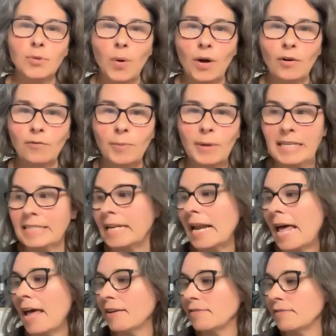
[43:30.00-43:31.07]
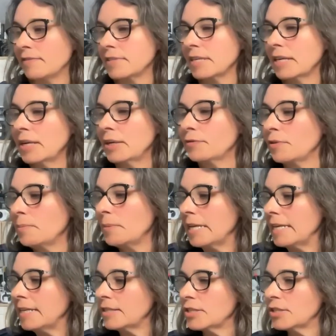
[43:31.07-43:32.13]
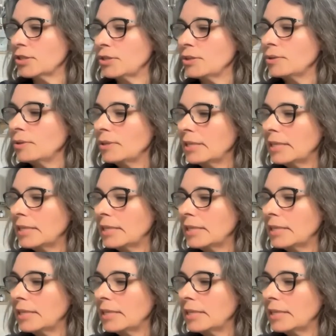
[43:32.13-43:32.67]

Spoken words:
12 minutes left for me to